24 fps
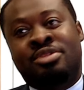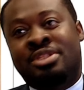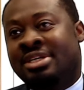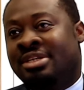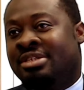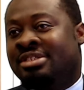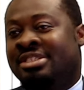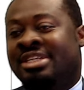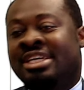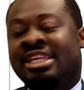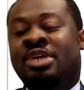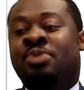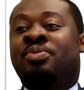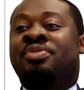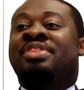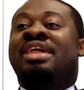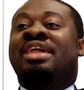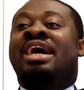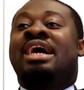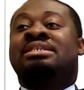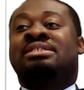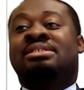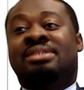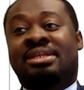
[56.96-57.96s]
dealing with
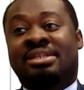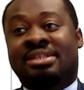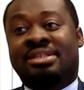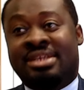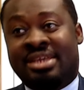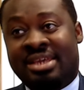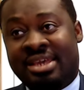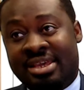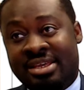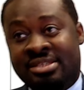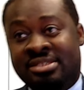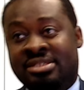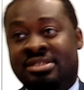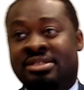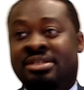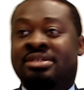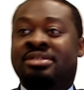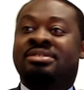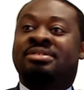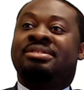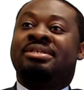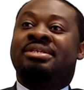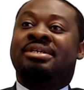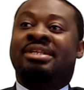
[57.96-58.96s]
accident cases,
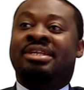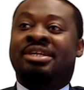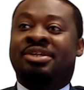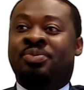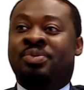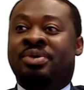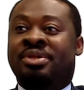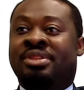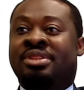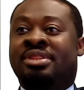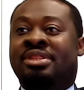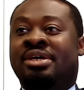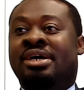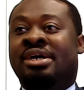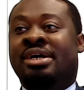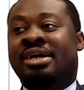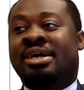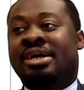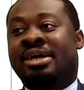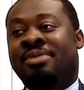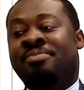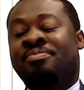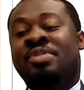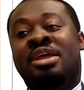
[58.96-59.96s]
dealing with
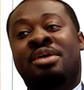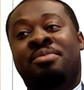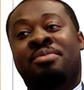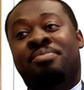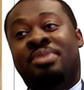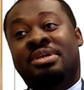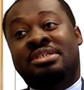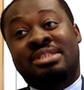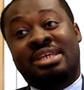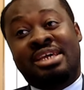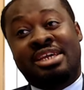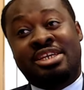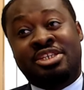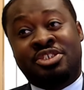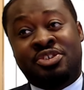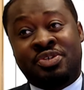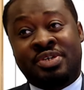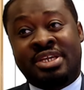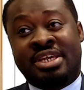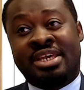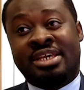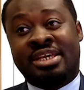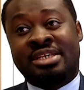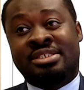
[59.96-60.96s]
personal injury
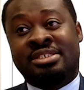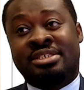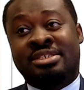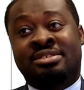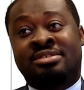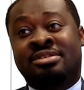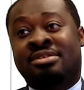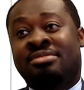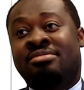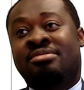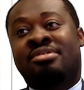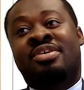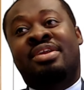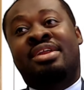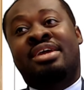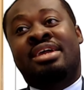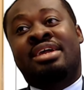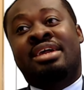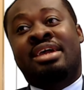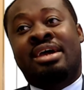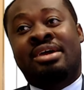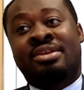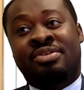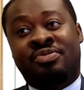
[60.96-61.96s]
cases, credit
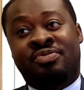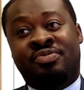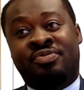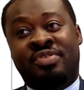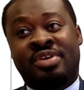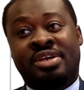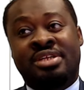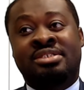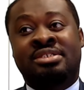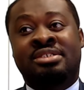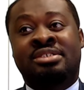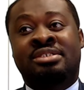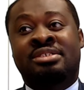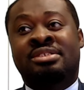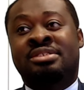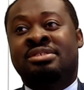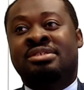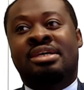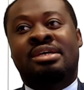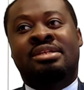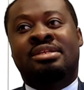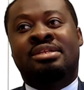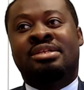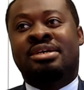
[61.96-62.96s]
card defense,
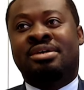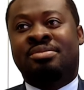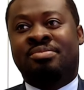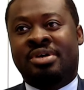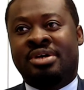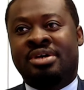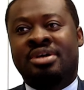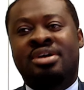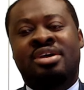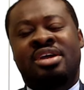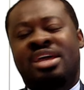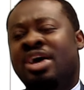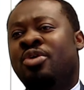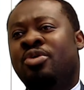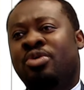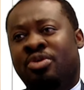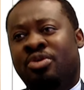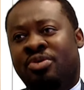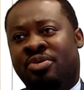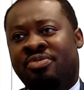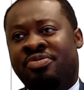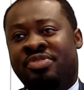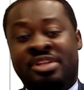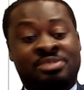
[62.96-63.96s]
and a whole lot
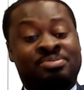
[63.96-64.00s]
of things.